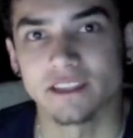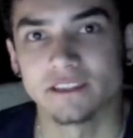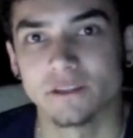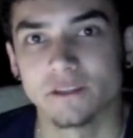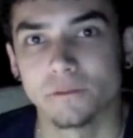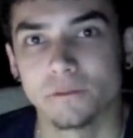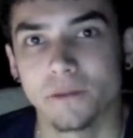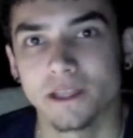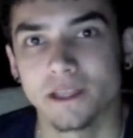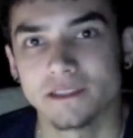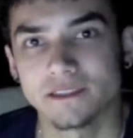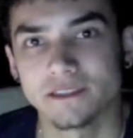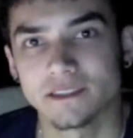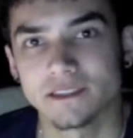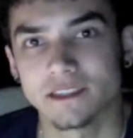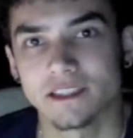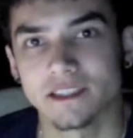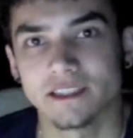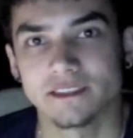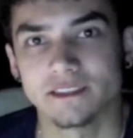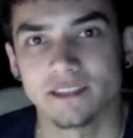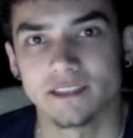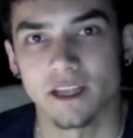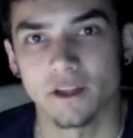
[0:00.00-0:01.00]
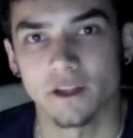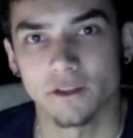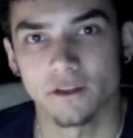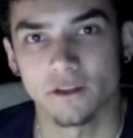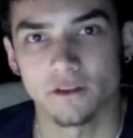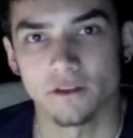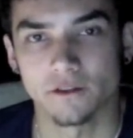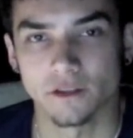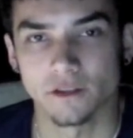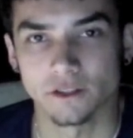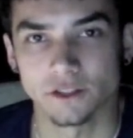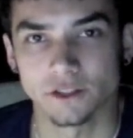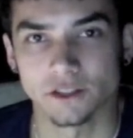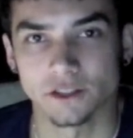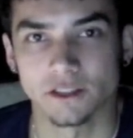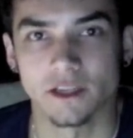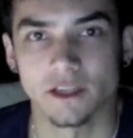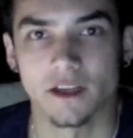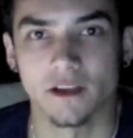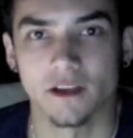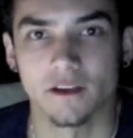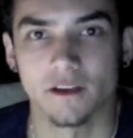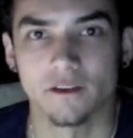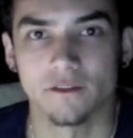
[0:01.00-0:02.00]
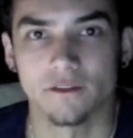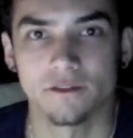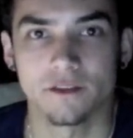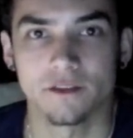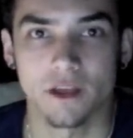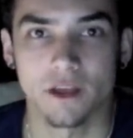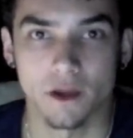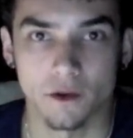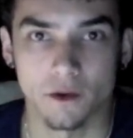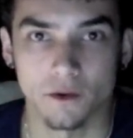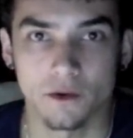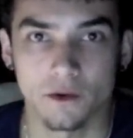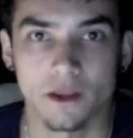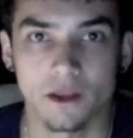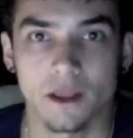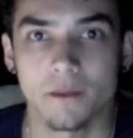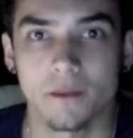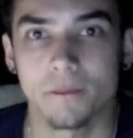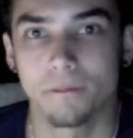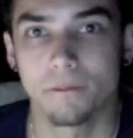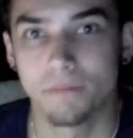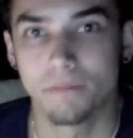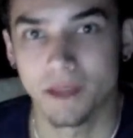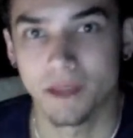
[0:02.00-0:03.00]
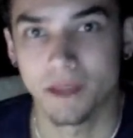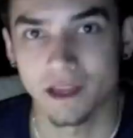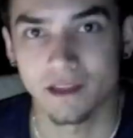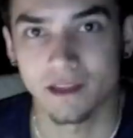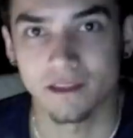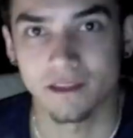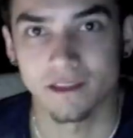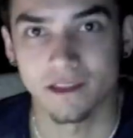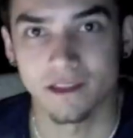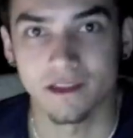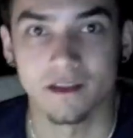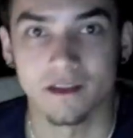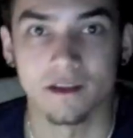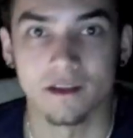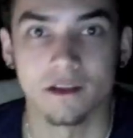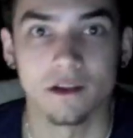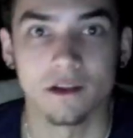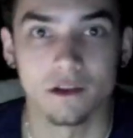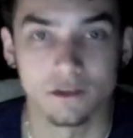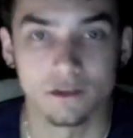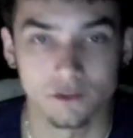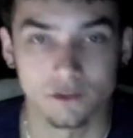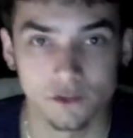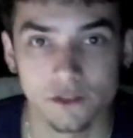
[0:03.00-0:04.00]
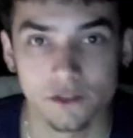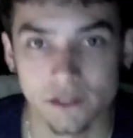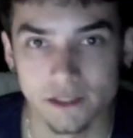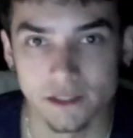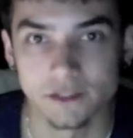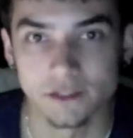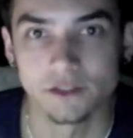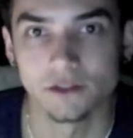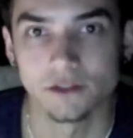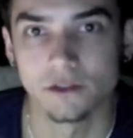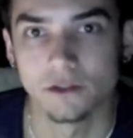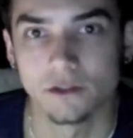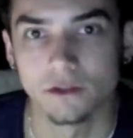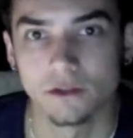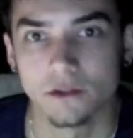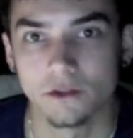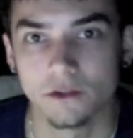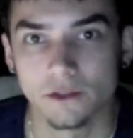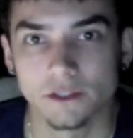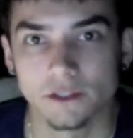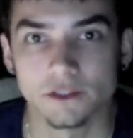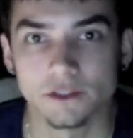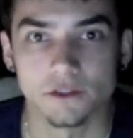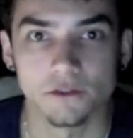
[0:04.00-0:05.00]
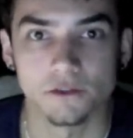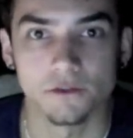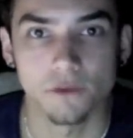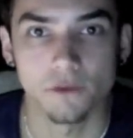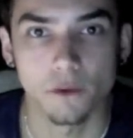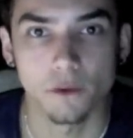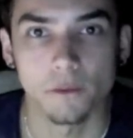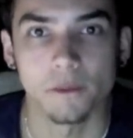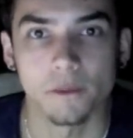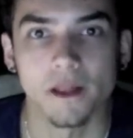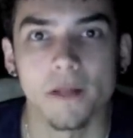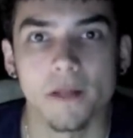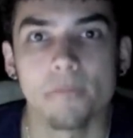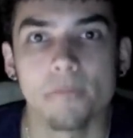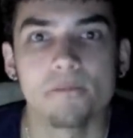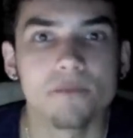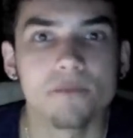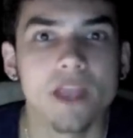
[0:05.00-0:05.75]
So basically, it's a healthier version of Coke being the traditional original formula.